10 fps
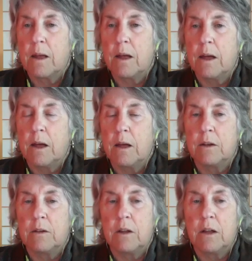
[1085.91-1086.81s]

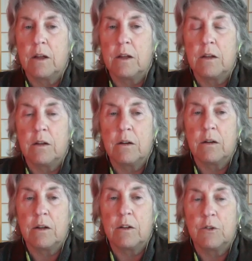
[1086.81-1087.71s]
And
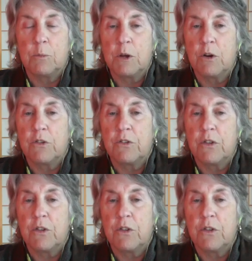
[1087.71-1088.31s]
it's because